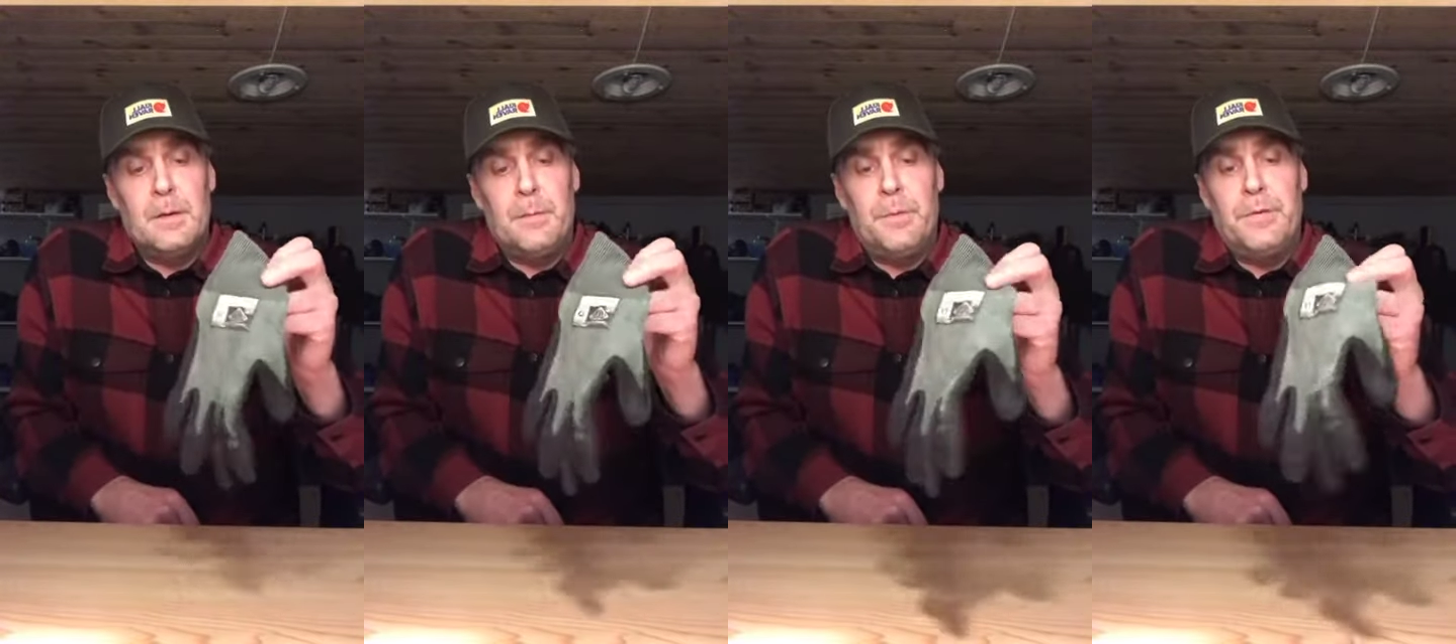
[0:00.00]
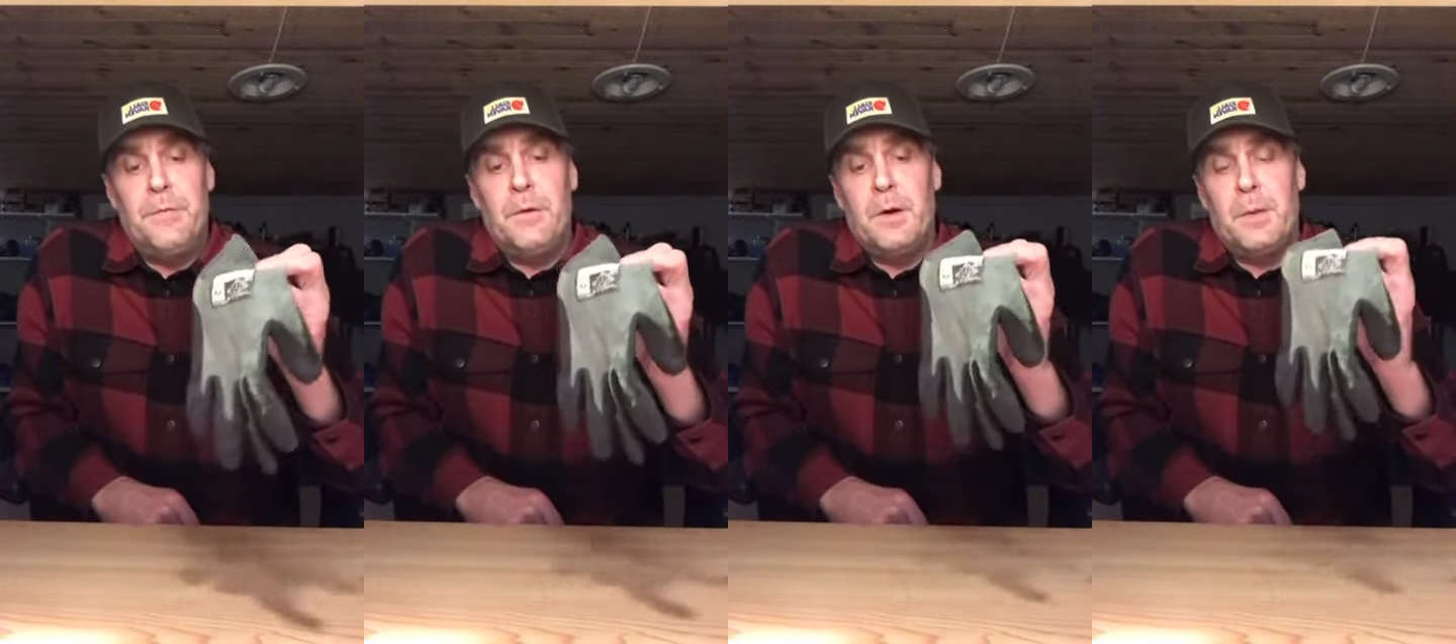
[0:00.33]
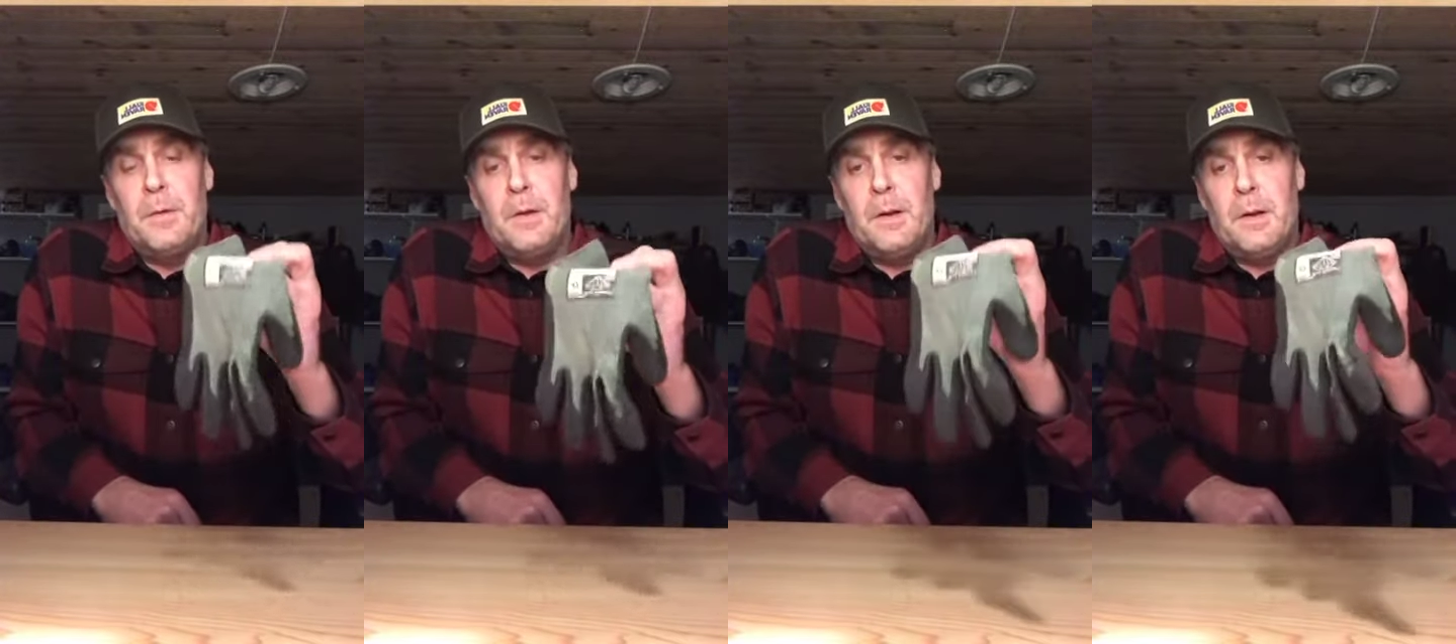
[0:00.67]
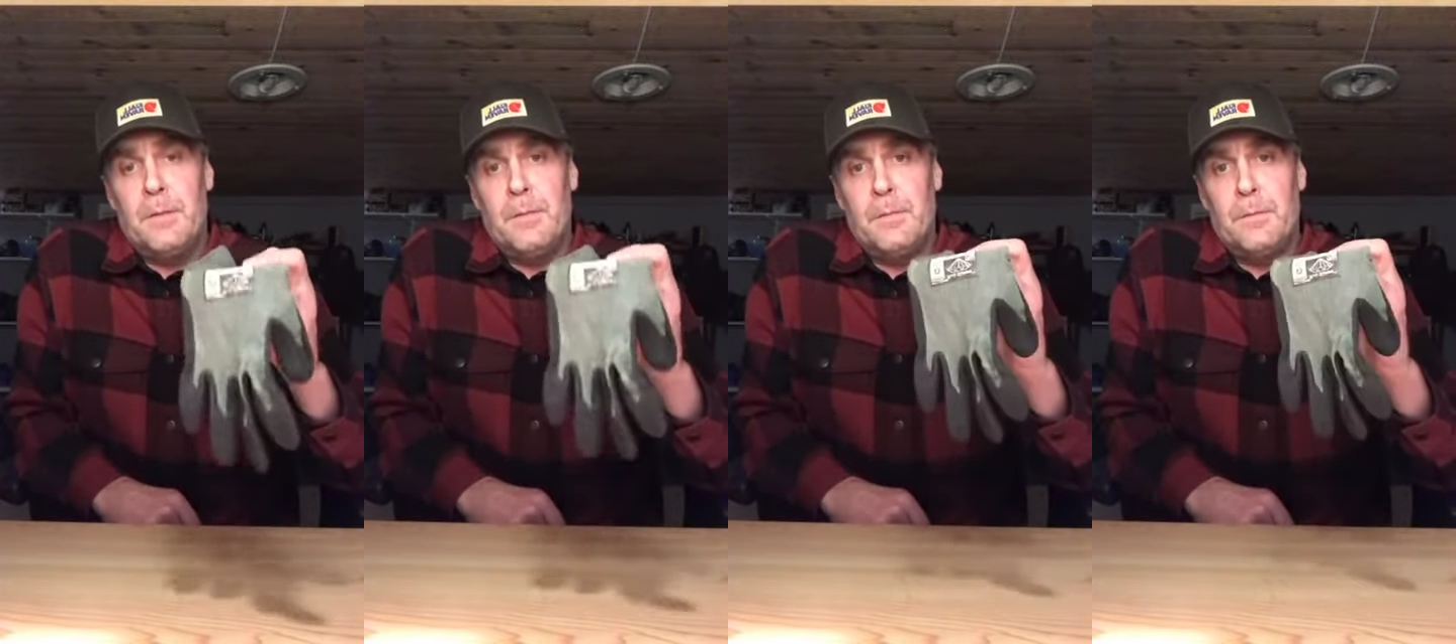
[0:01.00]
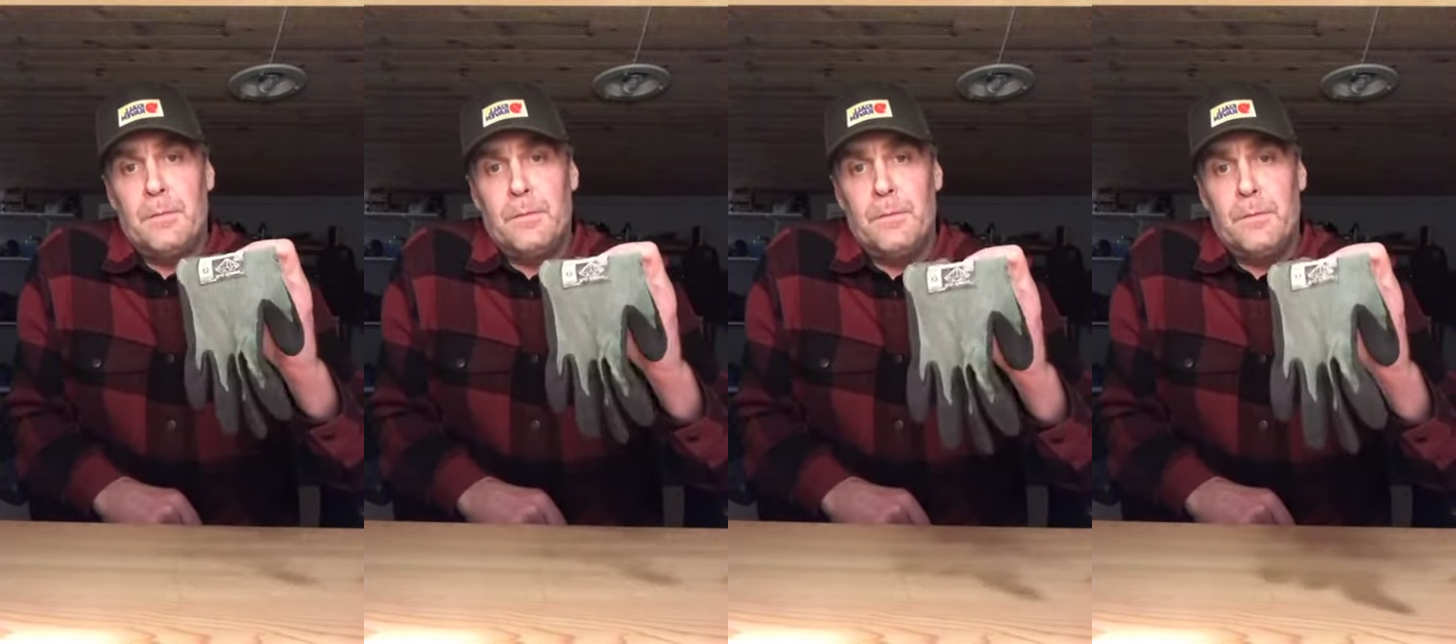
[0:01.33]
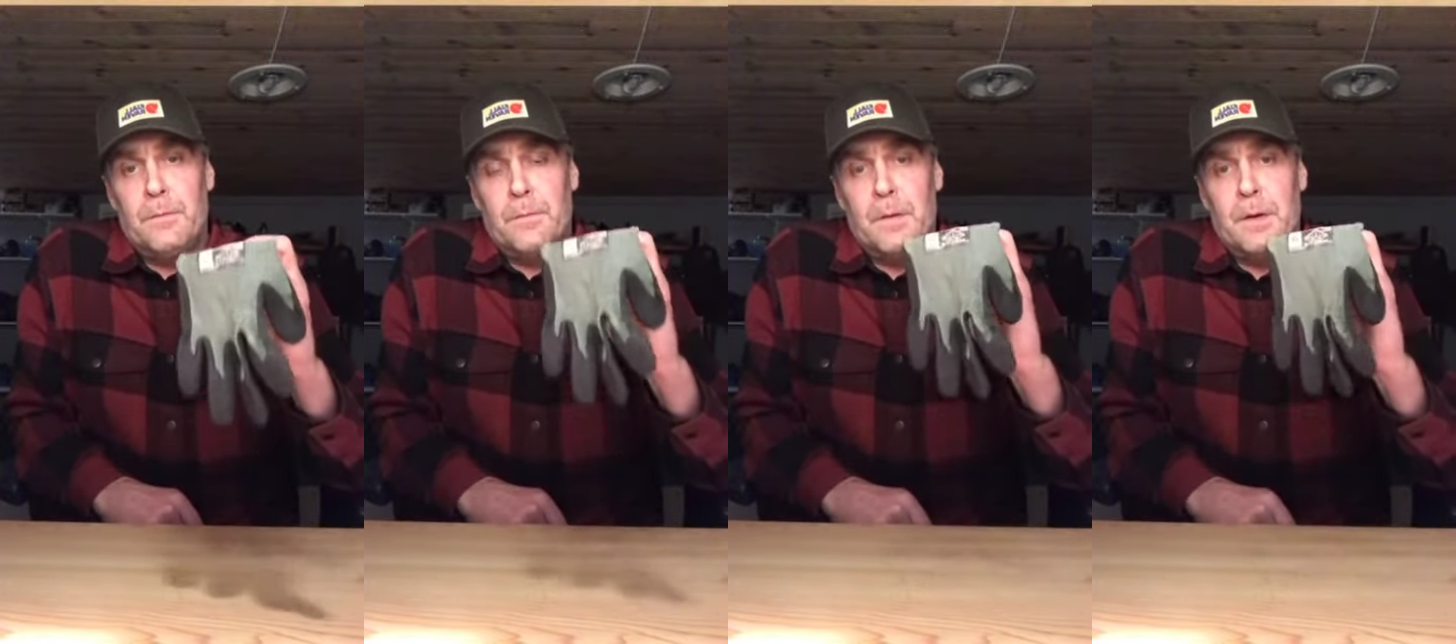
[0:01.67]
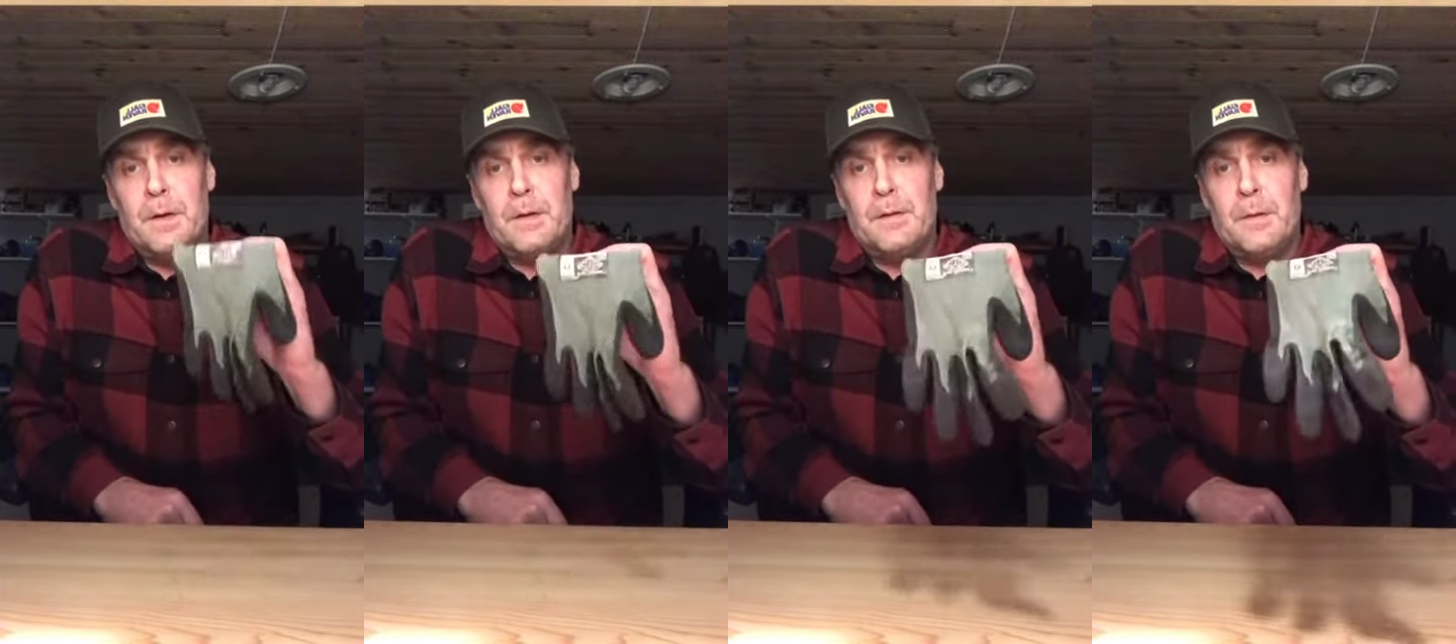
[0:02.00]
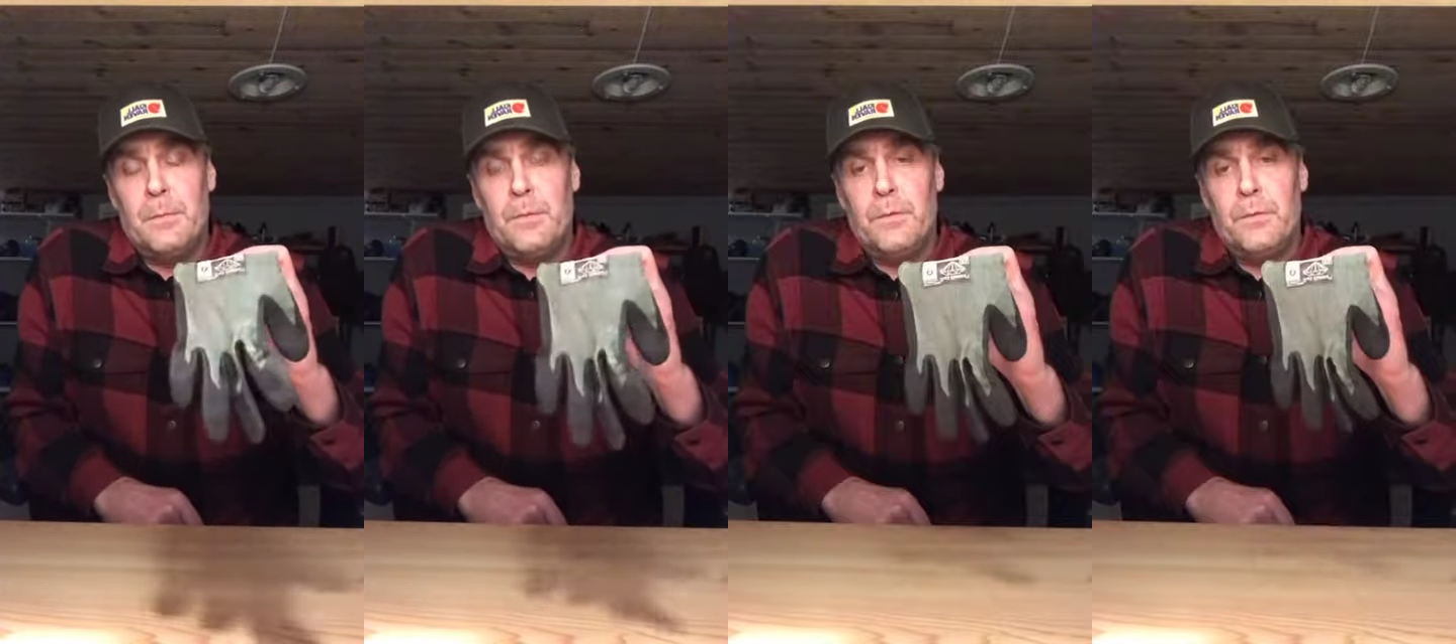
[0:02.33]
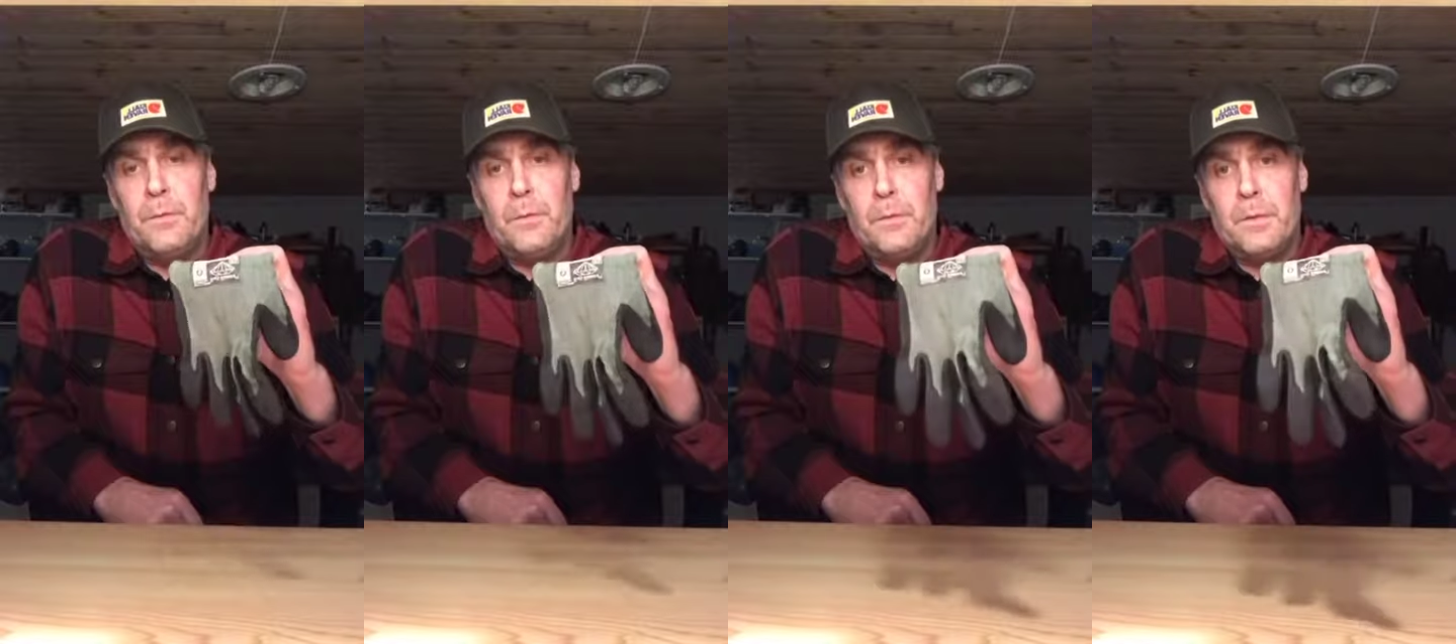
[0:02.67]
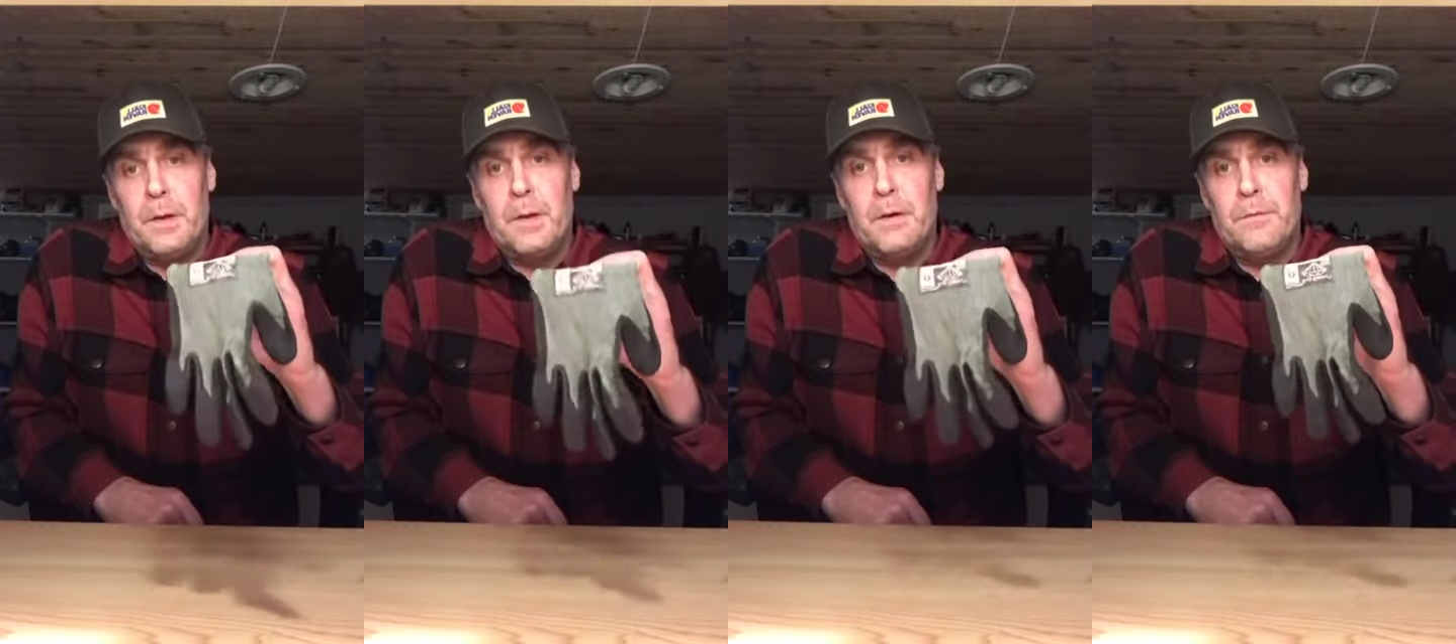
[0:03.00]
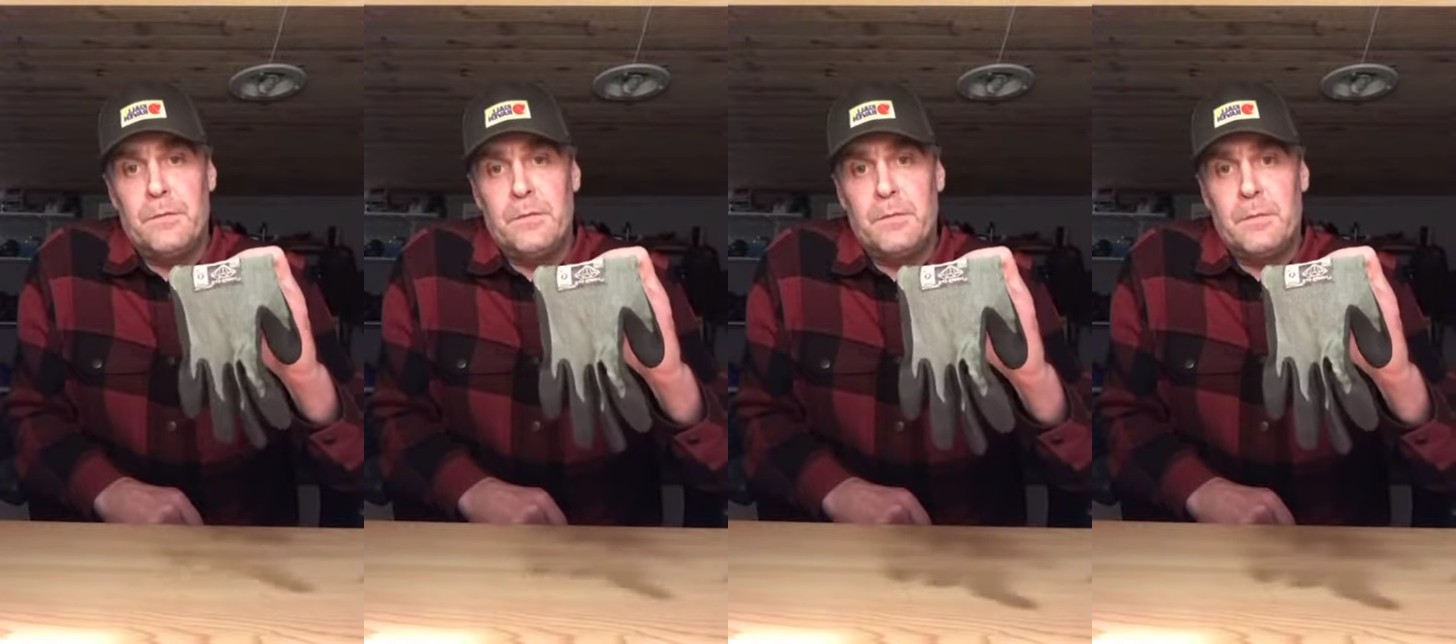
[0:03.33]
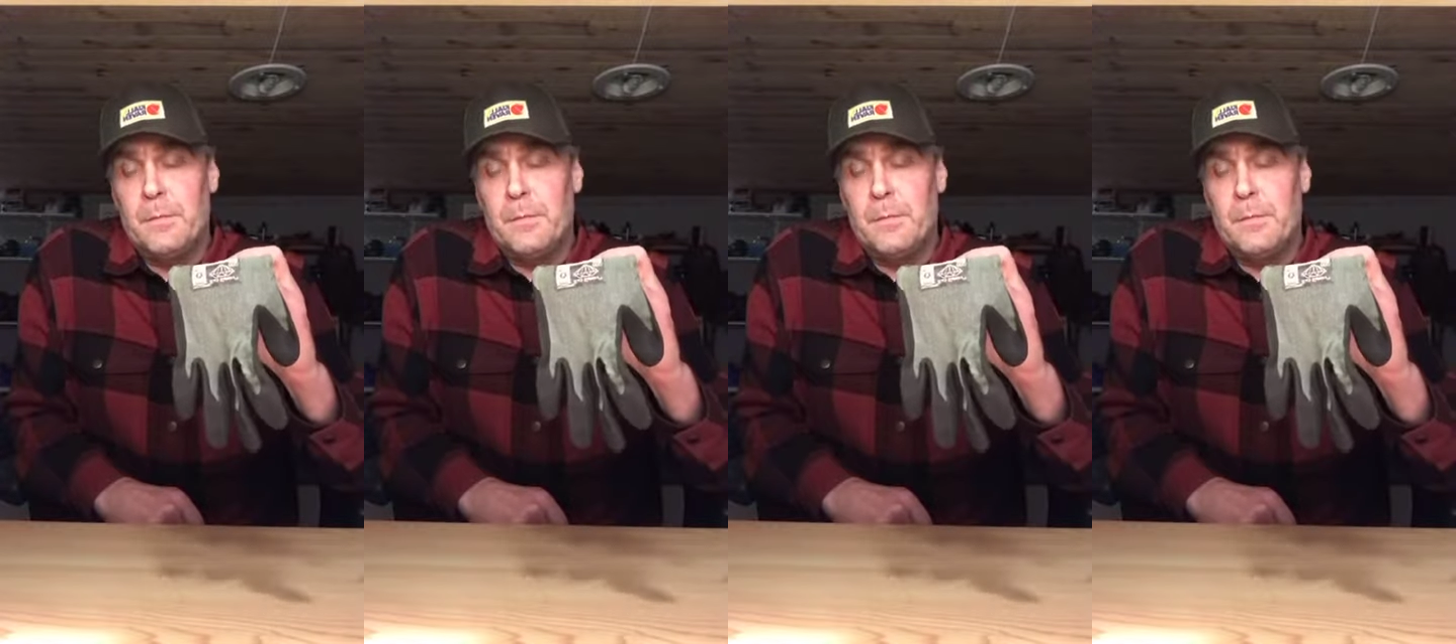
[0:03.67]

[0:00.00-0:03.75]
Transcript: preferable cutting proof gloves,